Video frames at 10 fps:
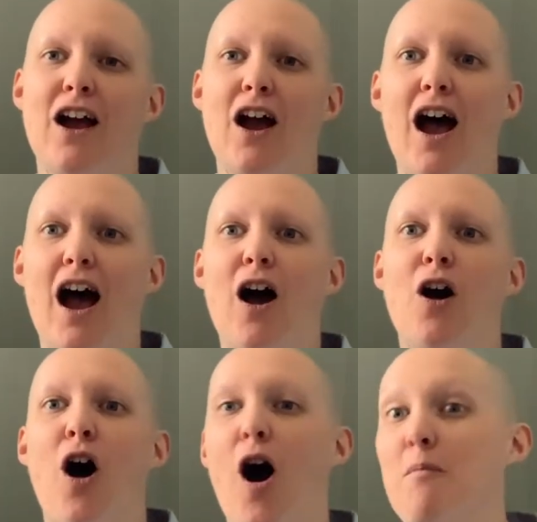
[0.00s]

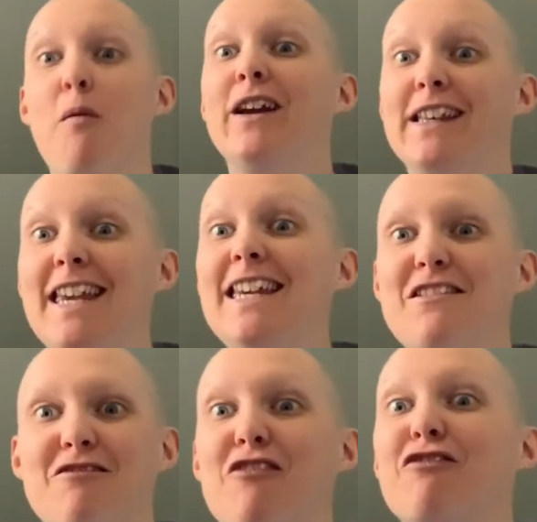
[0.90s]
I might need a
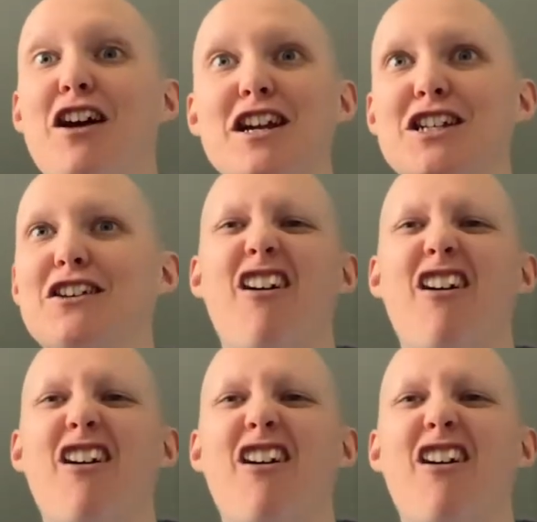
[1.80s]
refresher,